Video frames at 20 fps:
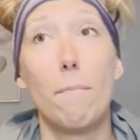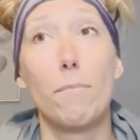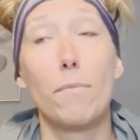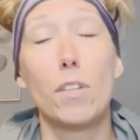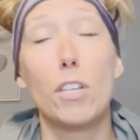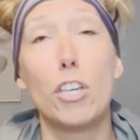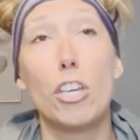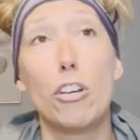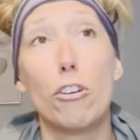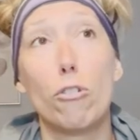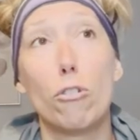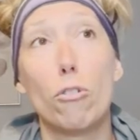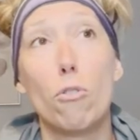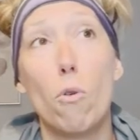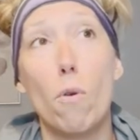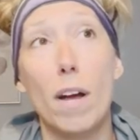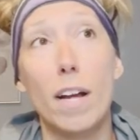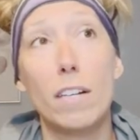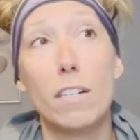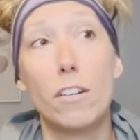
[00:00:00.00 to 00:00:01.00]
you're
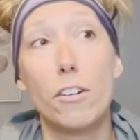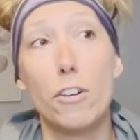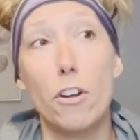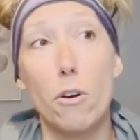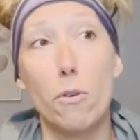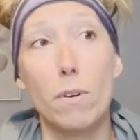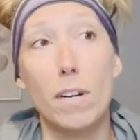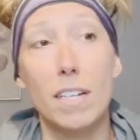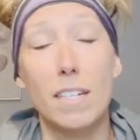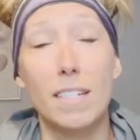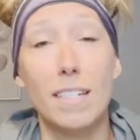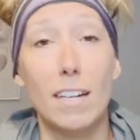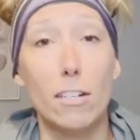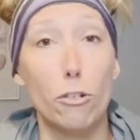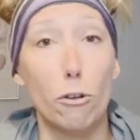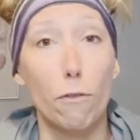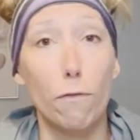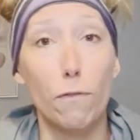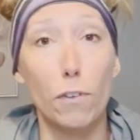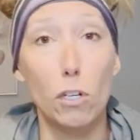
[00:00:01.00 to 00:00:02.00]
going to notice that
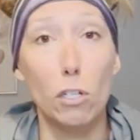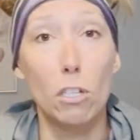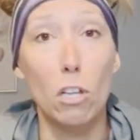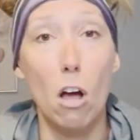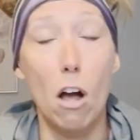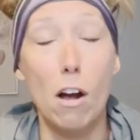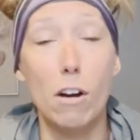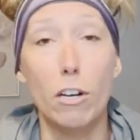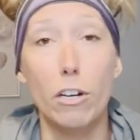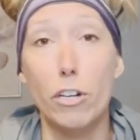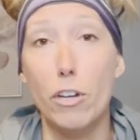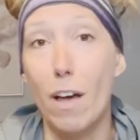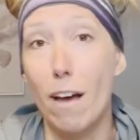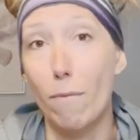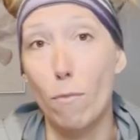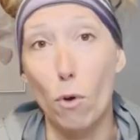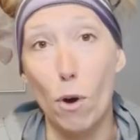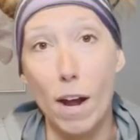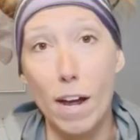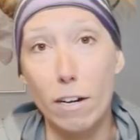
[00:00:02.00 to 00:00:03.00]
you're full longer, you have
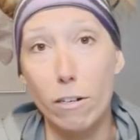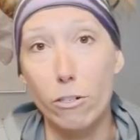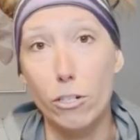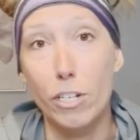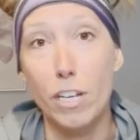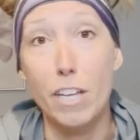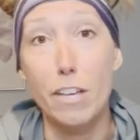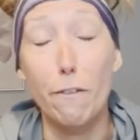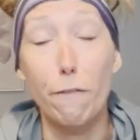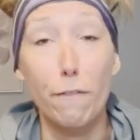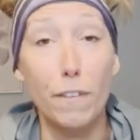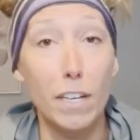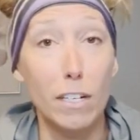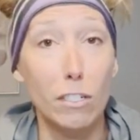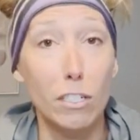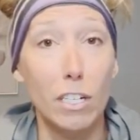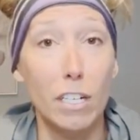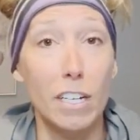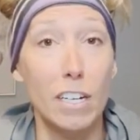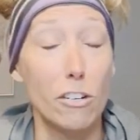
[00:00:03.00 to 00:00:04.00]
more energy, you feel
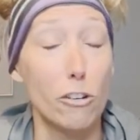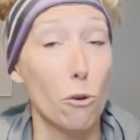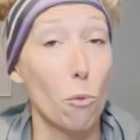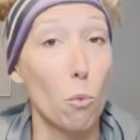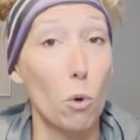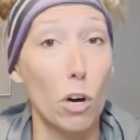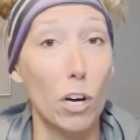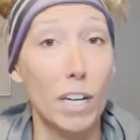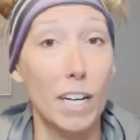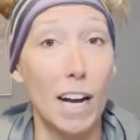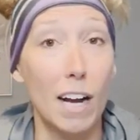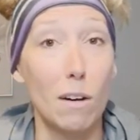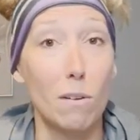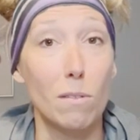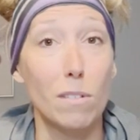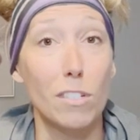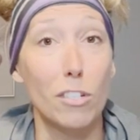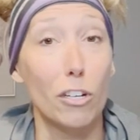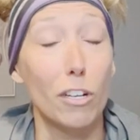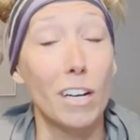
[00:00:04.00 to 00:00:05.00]
good in your
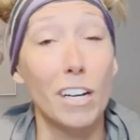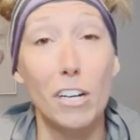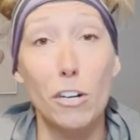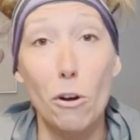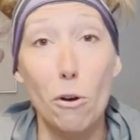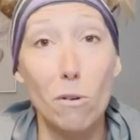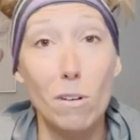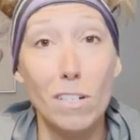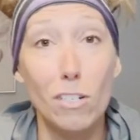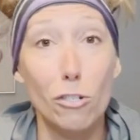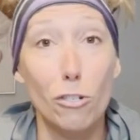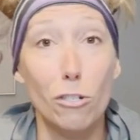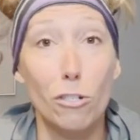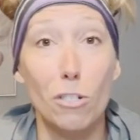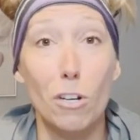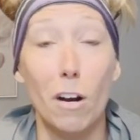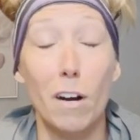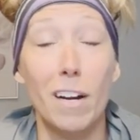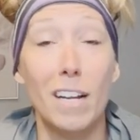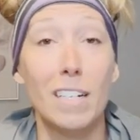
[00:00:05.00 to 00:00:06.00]
workouts. You're going to notice you're
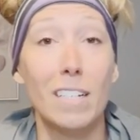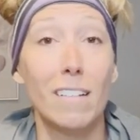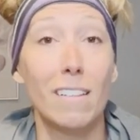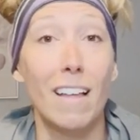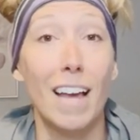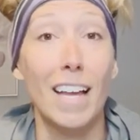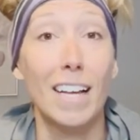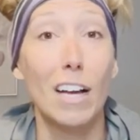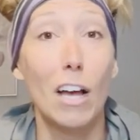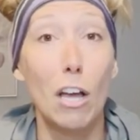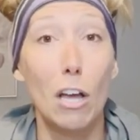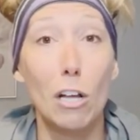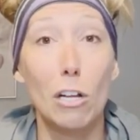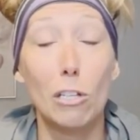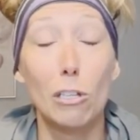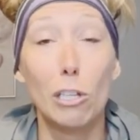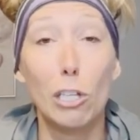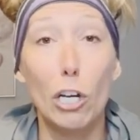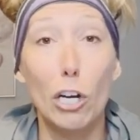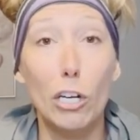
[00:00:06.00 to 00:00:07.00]
starting to
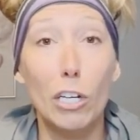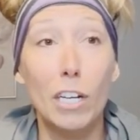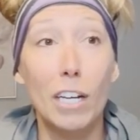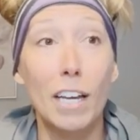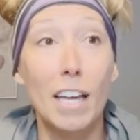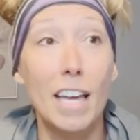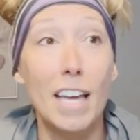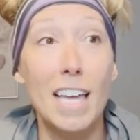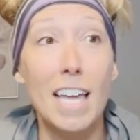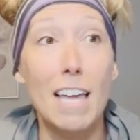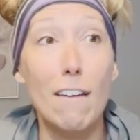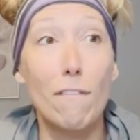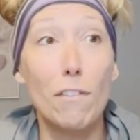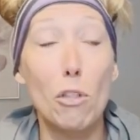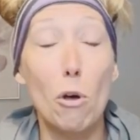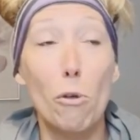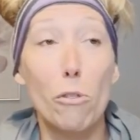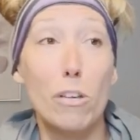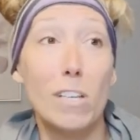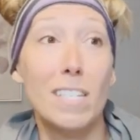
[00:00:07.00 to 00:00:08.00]
look, even
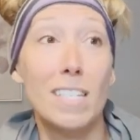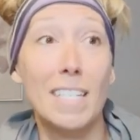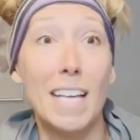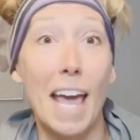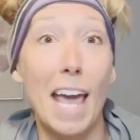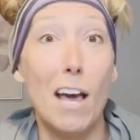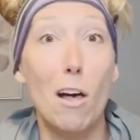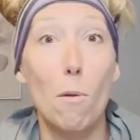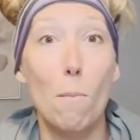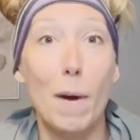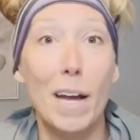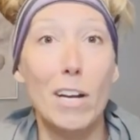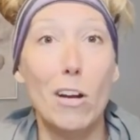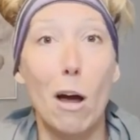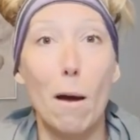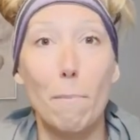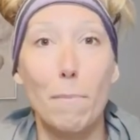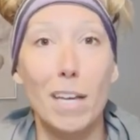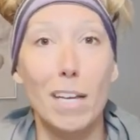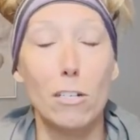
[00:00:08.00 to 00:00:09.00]
though the scale might
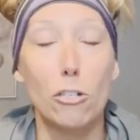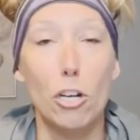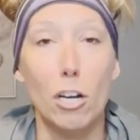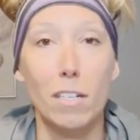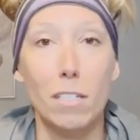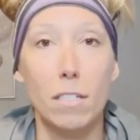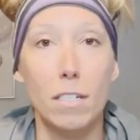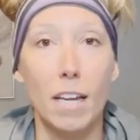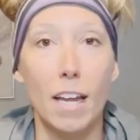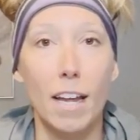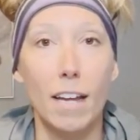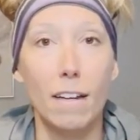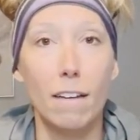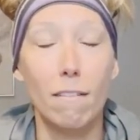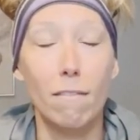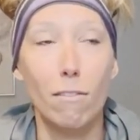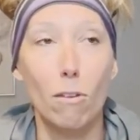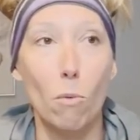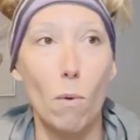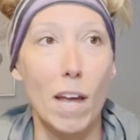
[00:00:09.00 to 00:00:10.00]
not be adjusting
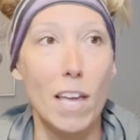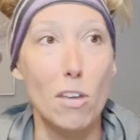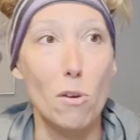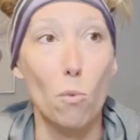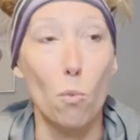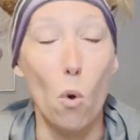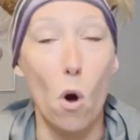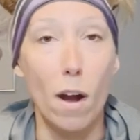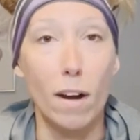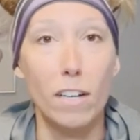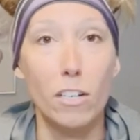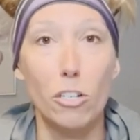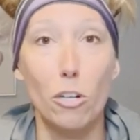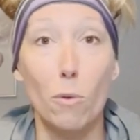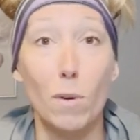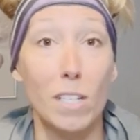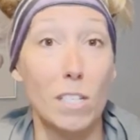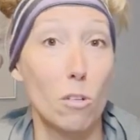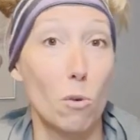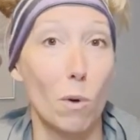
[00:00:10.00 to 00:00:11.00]
the way you want it to
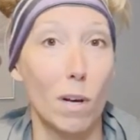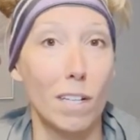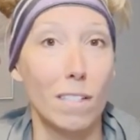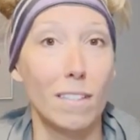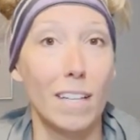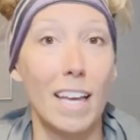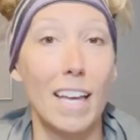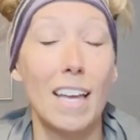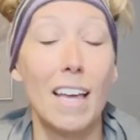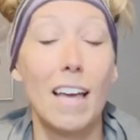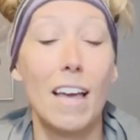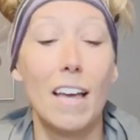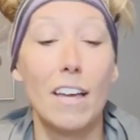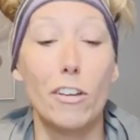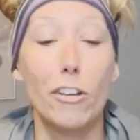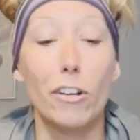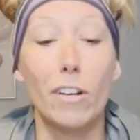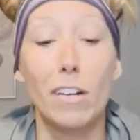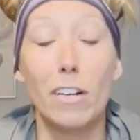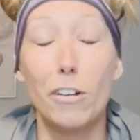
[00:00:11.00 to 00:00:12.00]
as quickly,
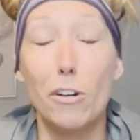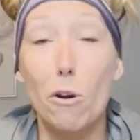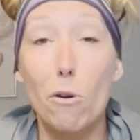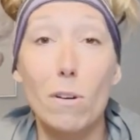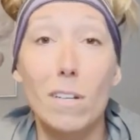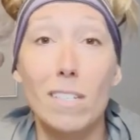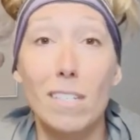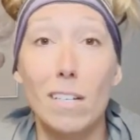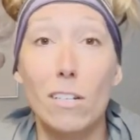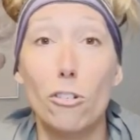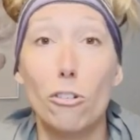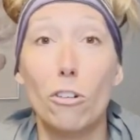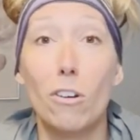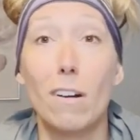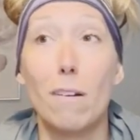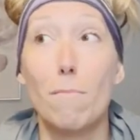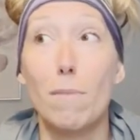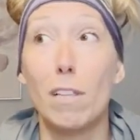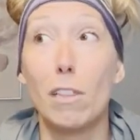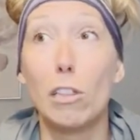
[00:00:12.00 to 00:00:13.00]
you're going to notice that you're
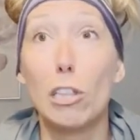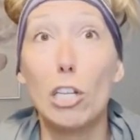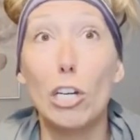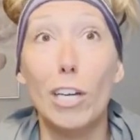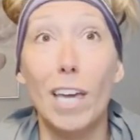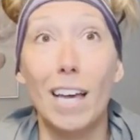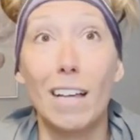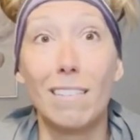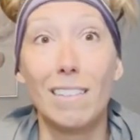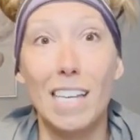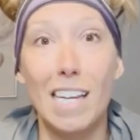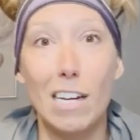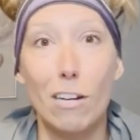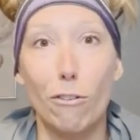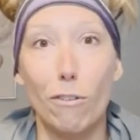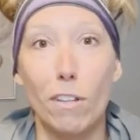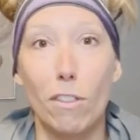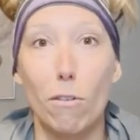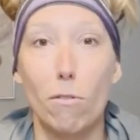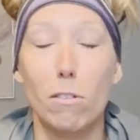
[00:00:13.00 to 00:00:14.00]
going to be looking leaner
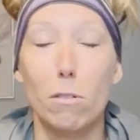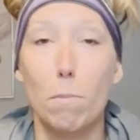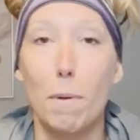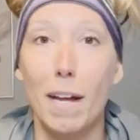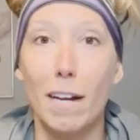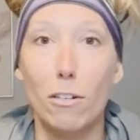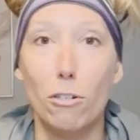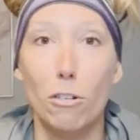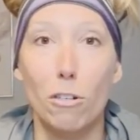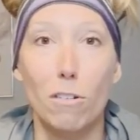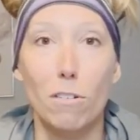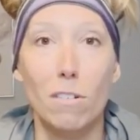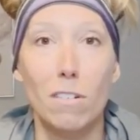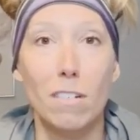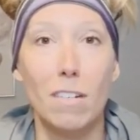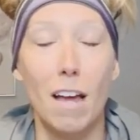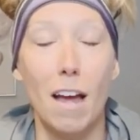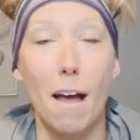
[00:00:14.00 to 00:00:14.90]
in those pictures,